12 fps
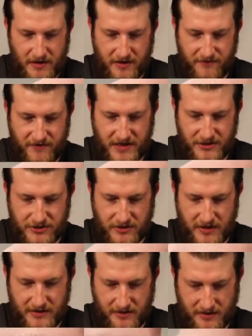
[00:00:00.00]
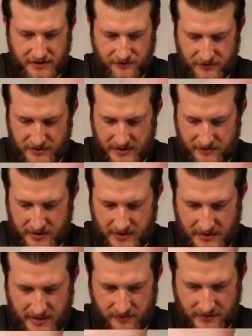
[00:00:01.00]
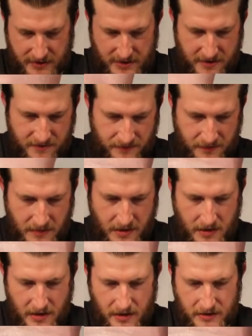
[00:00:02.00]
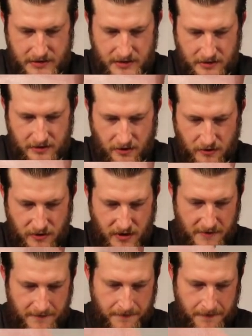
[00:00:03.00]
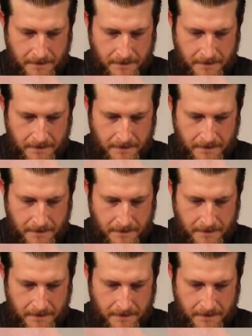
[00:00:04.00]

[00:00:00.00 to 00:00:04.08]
Gavantula, I think that's the first time we hit that one today, a Silicobra,